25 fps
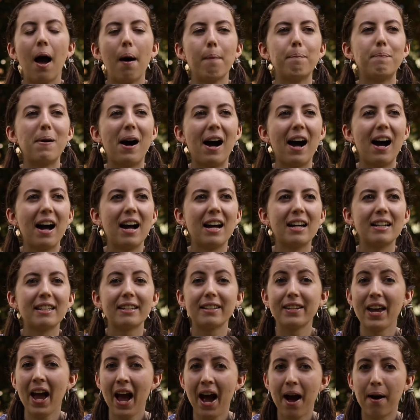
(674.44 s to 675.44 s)
But
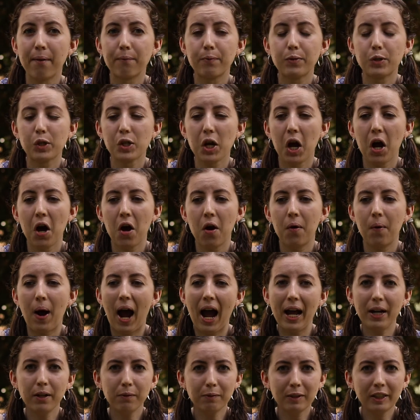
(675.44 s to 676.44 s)
yeah, so
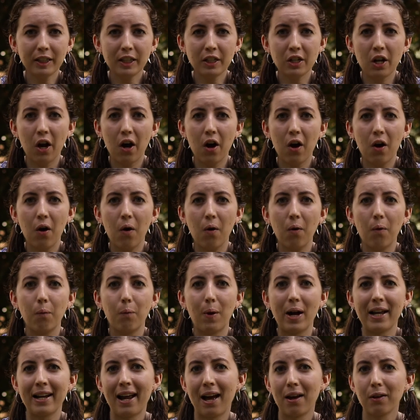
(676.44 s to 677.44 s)
I don't really know
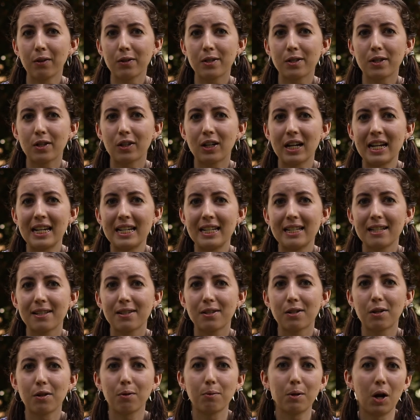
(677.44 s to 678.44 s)
what else there
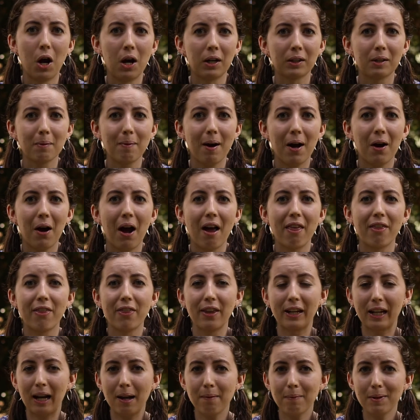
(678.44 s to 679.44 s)
is to talk about. I
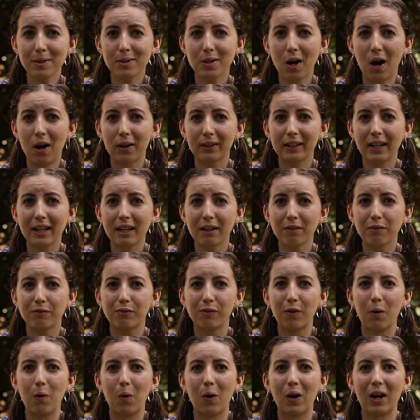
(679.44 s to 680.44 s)
think I've been talking
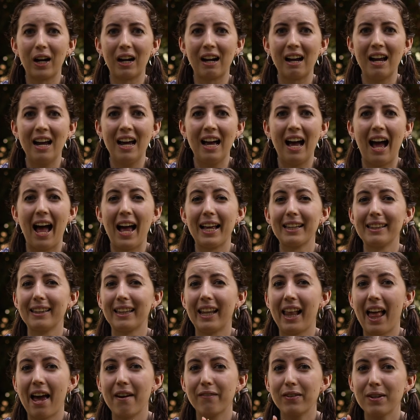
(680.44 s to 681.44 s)
for
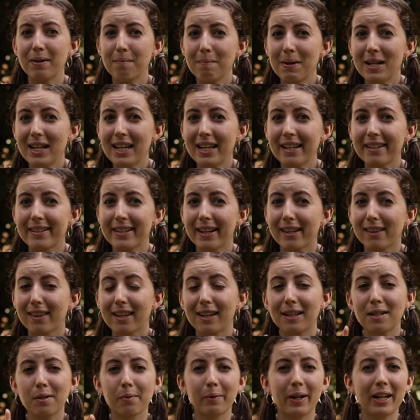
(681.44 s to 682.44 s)
11 minutes, I
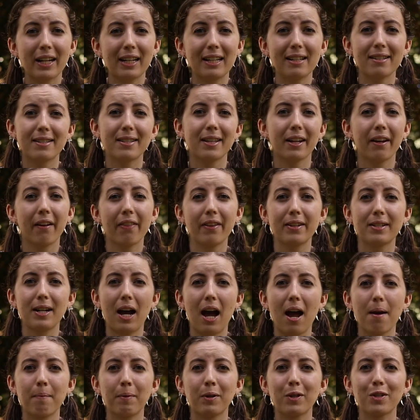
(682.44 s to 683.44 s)
think is what I can see on the
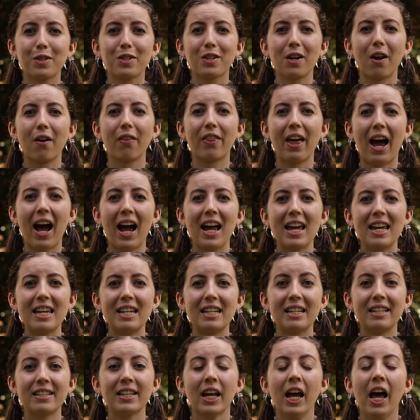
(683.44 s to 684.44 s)
timer. So that
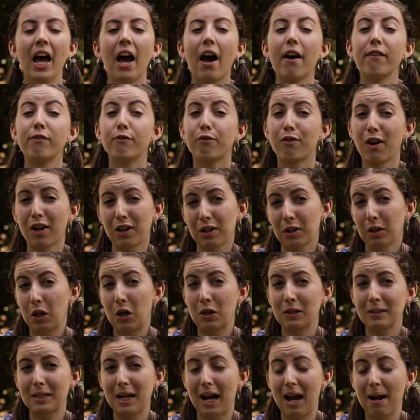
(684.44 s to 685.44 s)
is a very
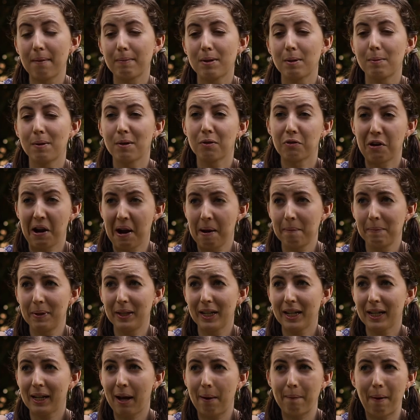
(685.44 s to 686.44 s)
long time to be
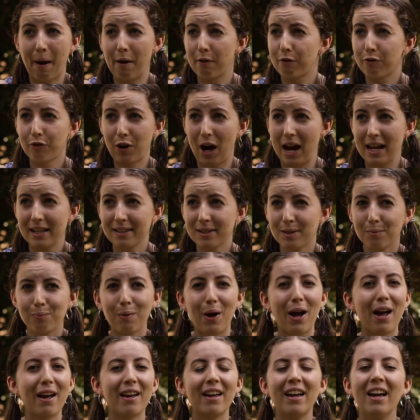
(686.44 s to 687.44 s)
rambling about friends,
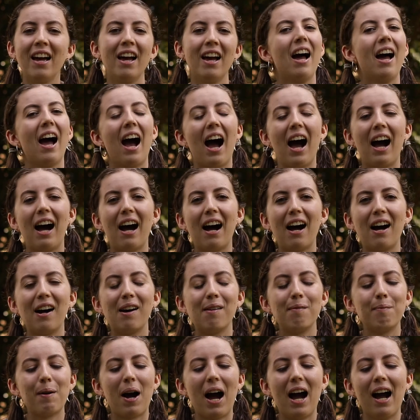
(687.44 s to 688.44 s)
but
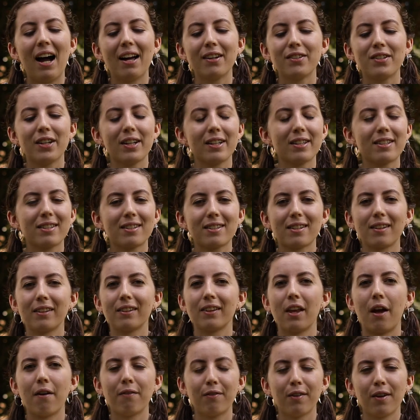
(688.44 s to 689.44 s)
I just
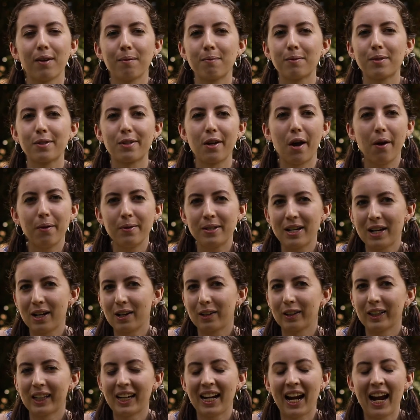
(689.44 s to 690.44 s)
love them so
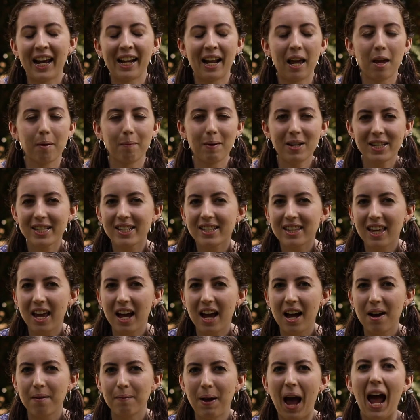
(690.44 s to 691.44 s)
dearly and I miss
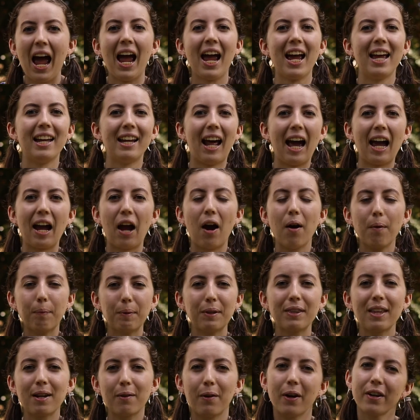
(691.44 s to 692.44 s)
them, and I hope
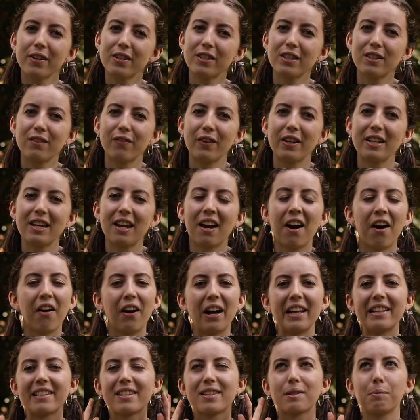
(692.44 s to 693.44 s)
that they watch this video
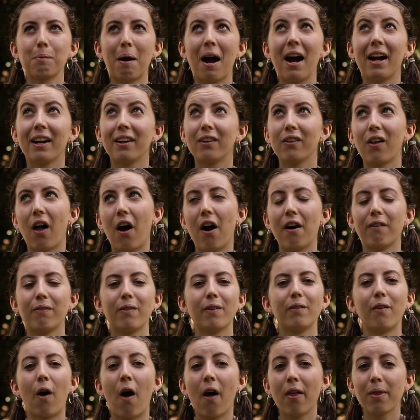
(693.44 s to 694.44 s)
and smile off
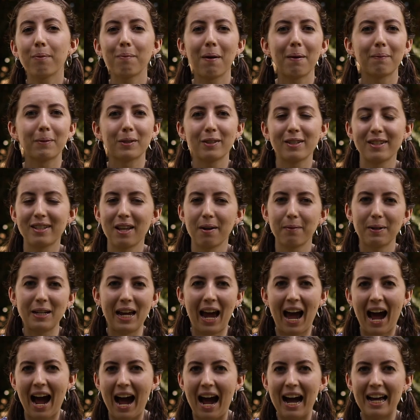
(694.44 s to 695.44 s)
of all the memories that we
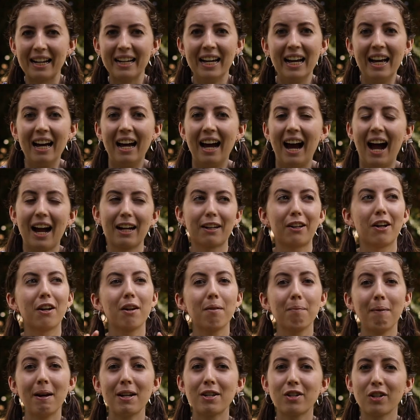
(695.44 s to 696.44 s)
had. I
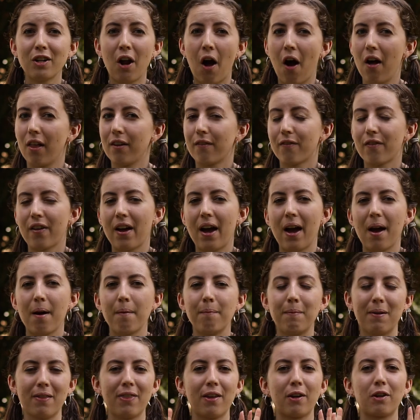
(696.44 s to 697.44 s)
couldn't mention all of
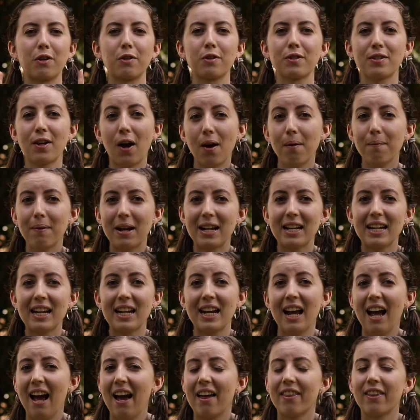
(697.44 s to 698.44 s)
them, but there are so
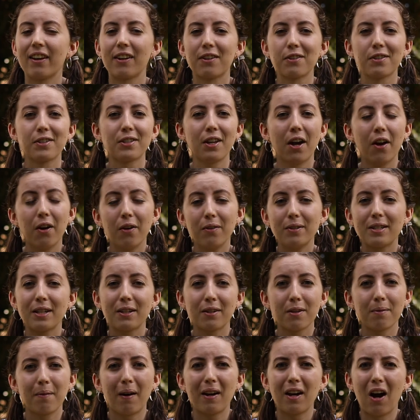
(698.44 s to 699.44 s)
many that are so
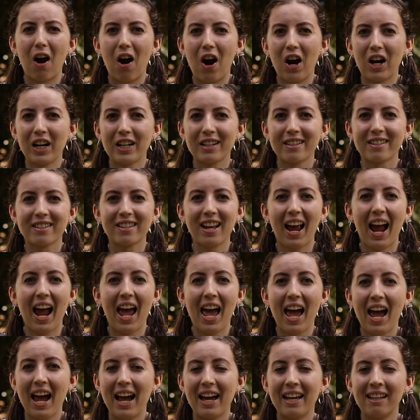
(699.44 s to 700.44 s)
dear to my heart,
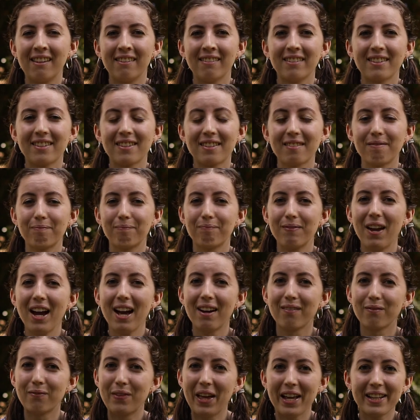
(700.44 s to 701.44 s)
and
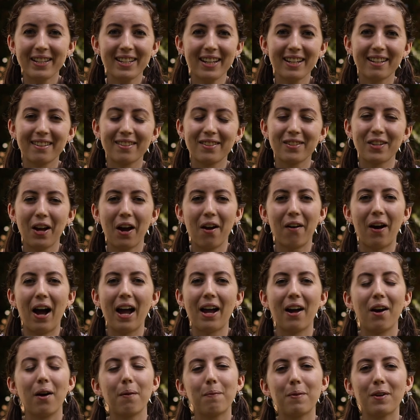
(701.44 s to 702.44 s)
yeah, that's it. So
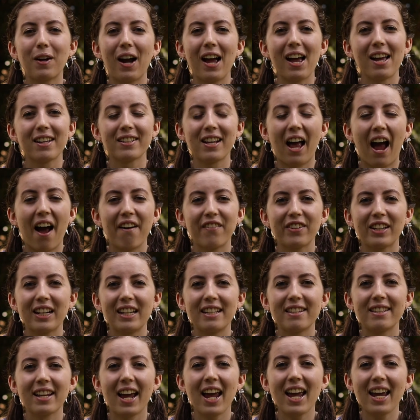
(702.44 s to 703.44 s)
I hope you guys have a
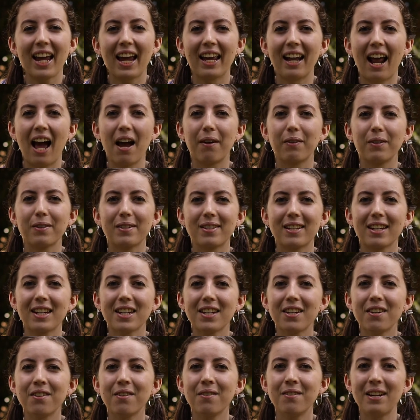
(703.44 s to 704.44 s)
good day, and I will see
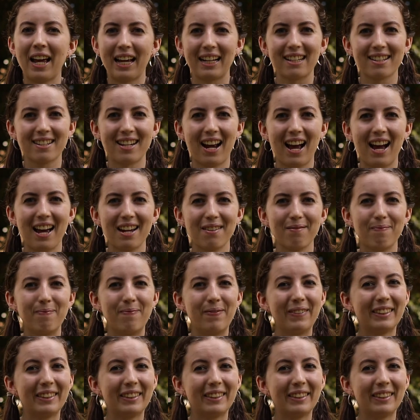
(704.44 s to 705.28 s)
you next time.